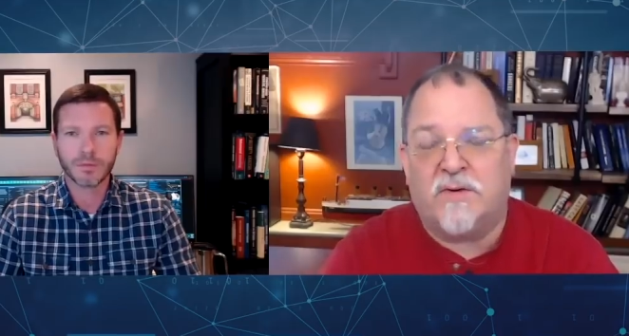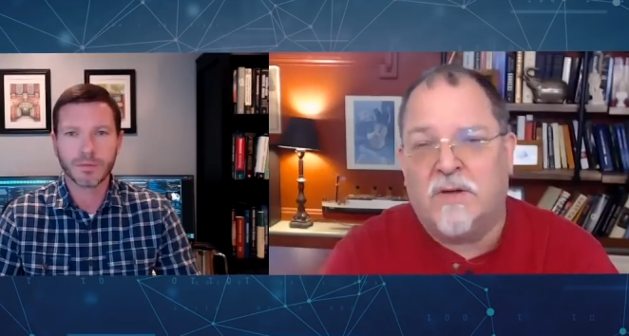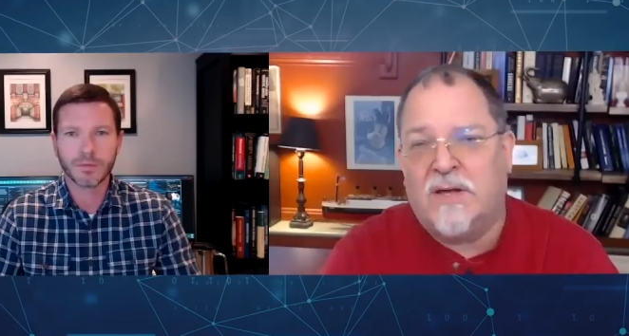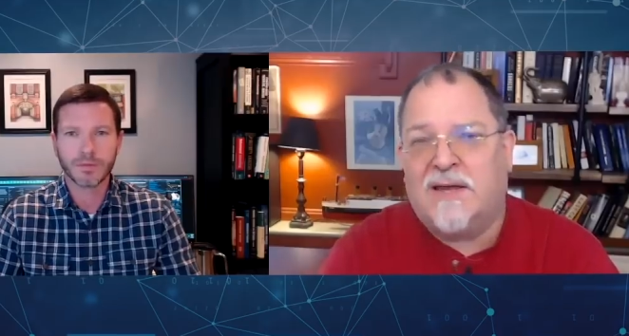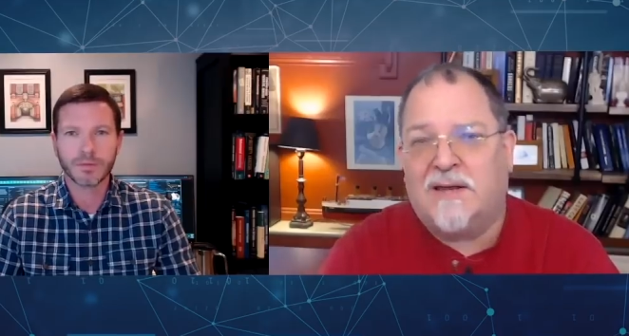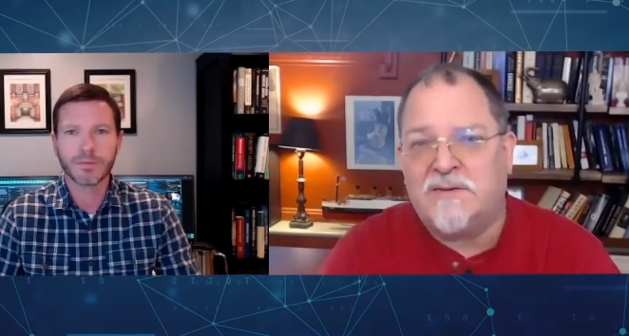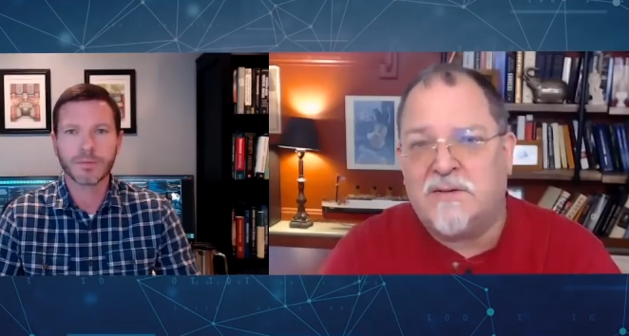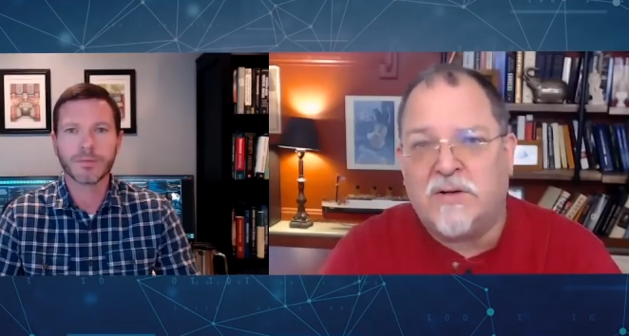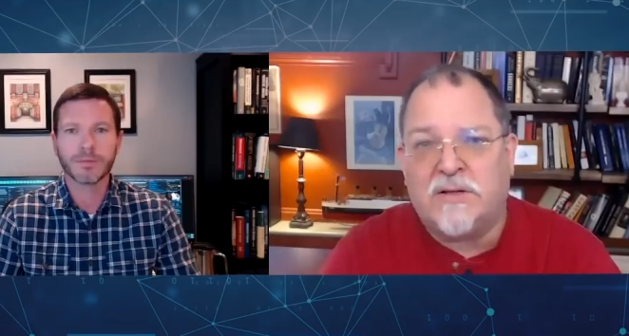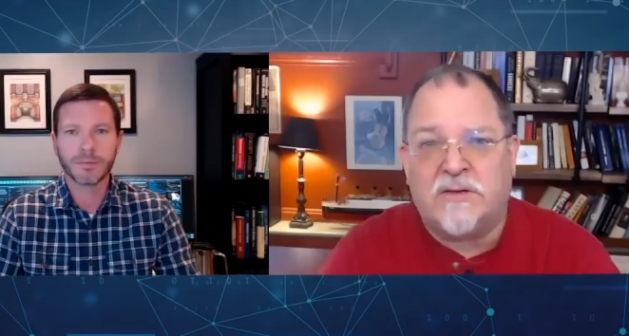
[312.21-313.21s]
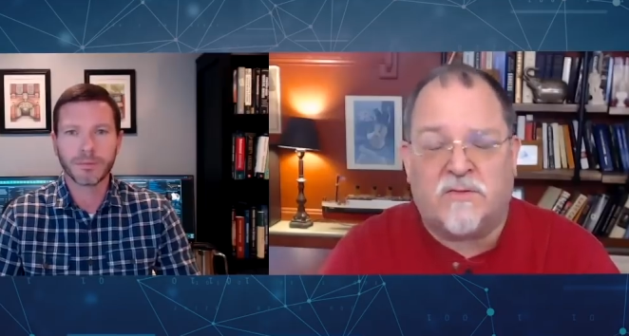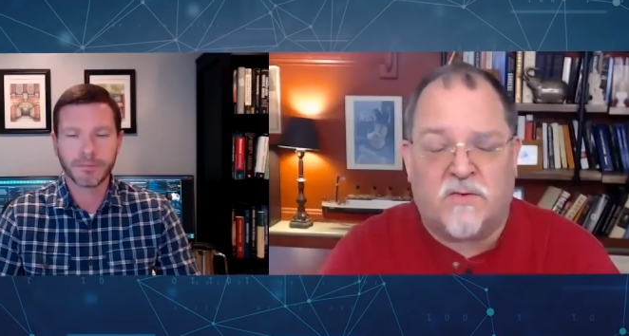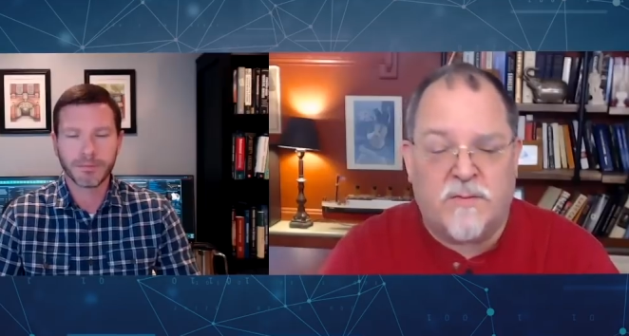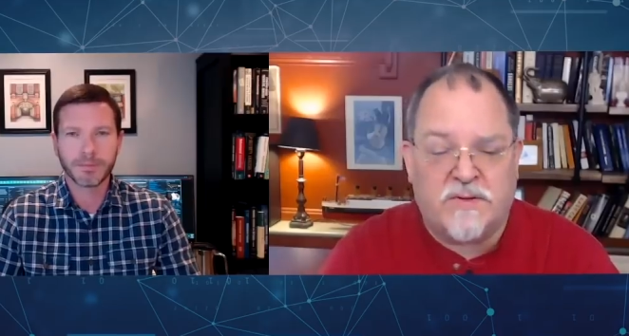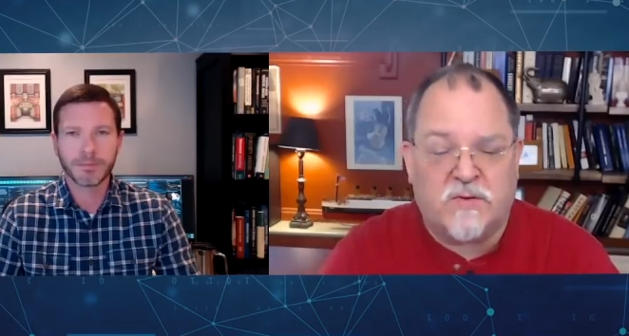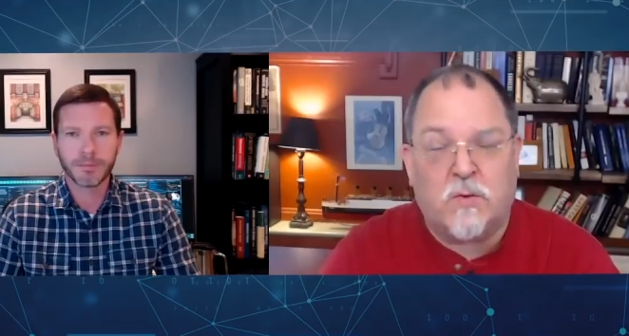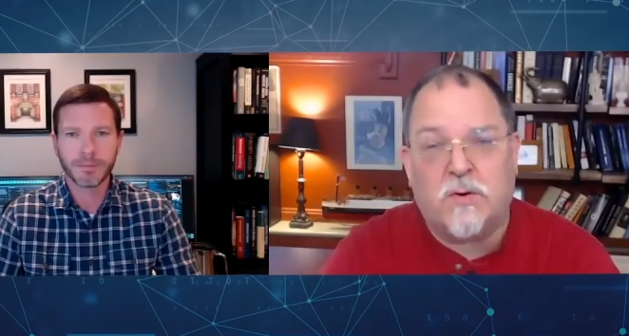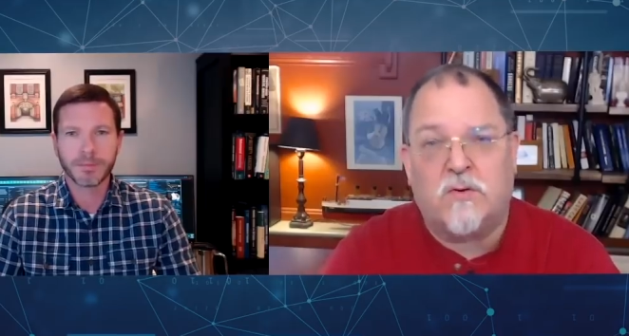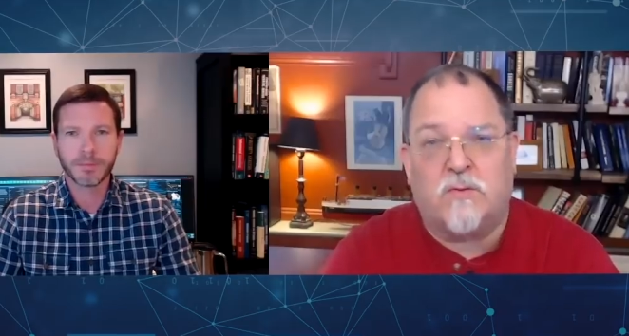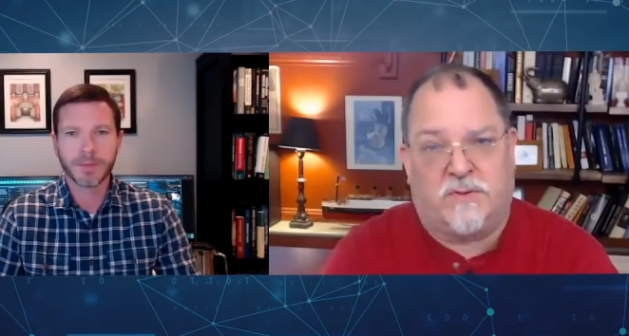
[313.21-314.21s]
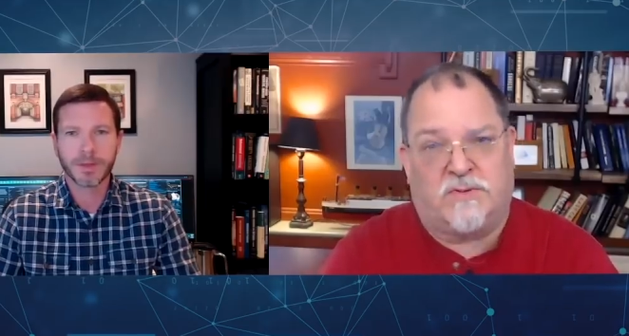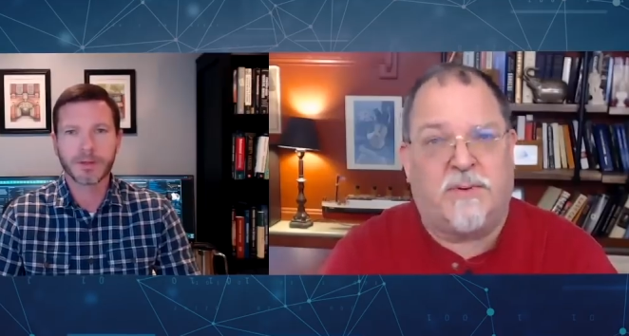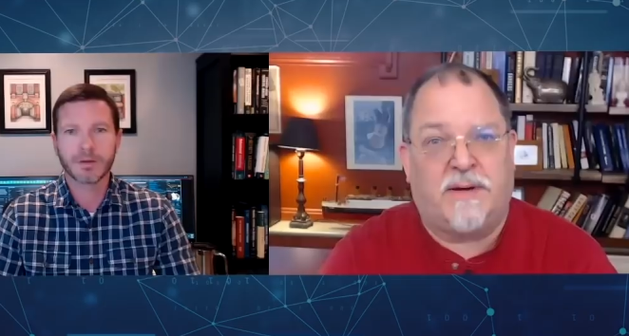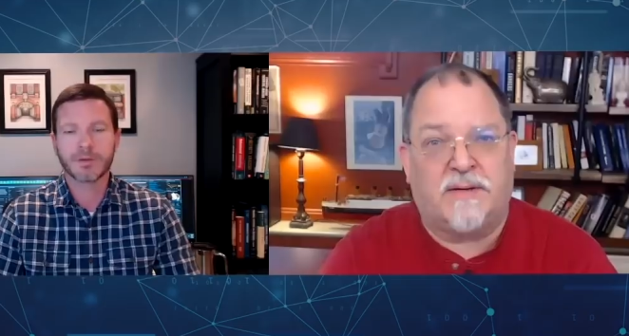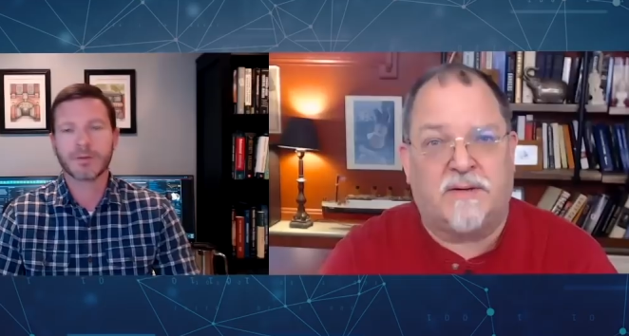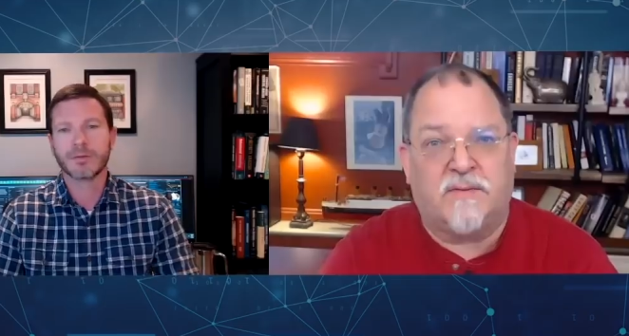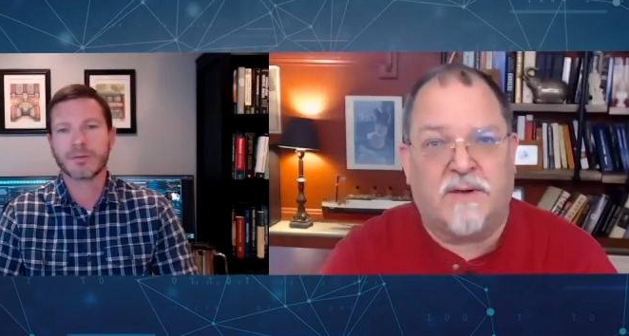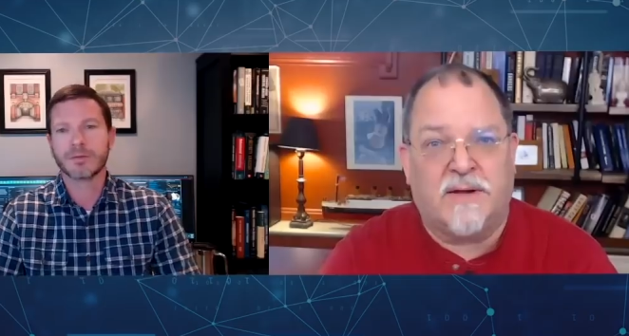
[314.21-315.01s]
Speaker 1: So let's look at this from historical perspective.